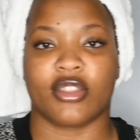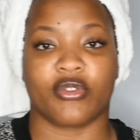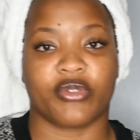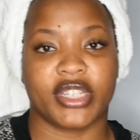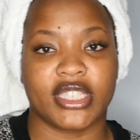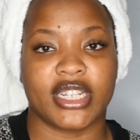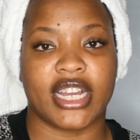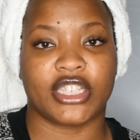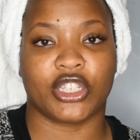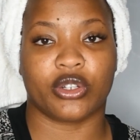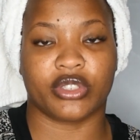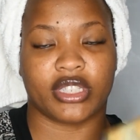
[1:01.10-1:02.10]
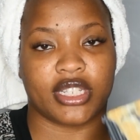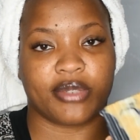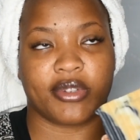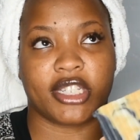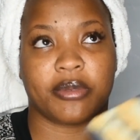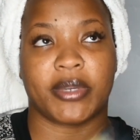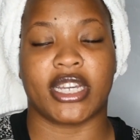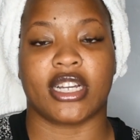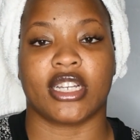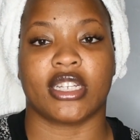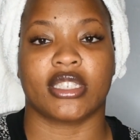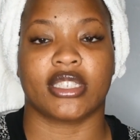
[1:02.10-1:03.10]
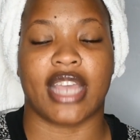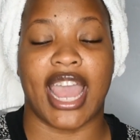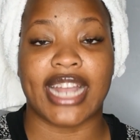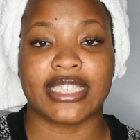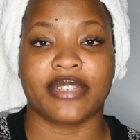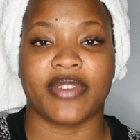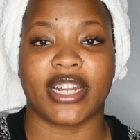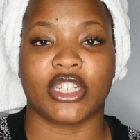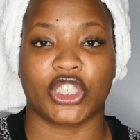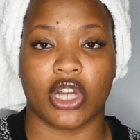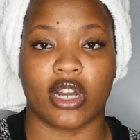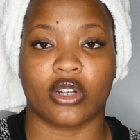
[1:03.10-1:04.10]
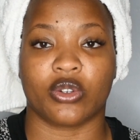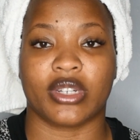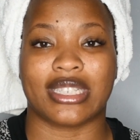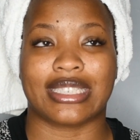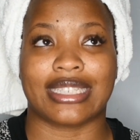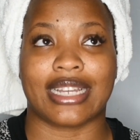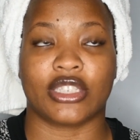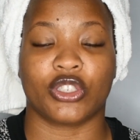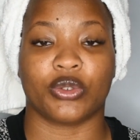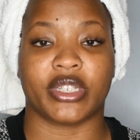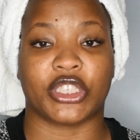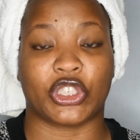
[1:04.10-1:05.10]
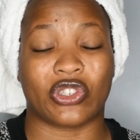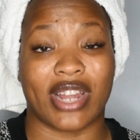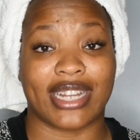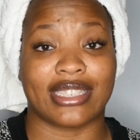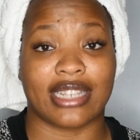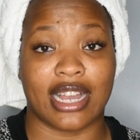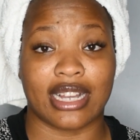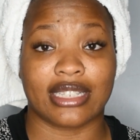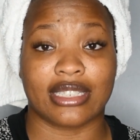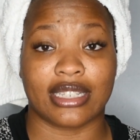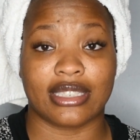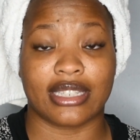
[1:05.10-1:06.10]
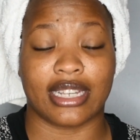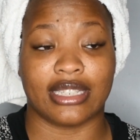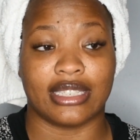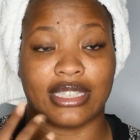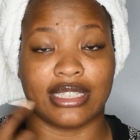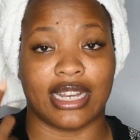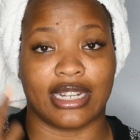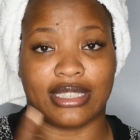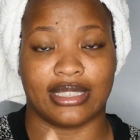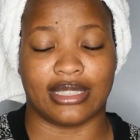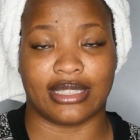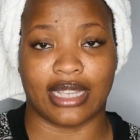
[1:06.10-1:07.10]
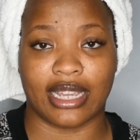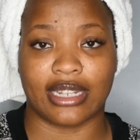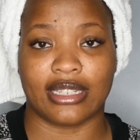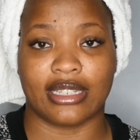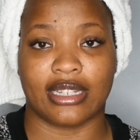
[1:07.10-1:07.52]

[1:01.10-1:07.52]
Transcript: The reason I chose this one is because activated charcoal is said to extract toxins and detox the skin.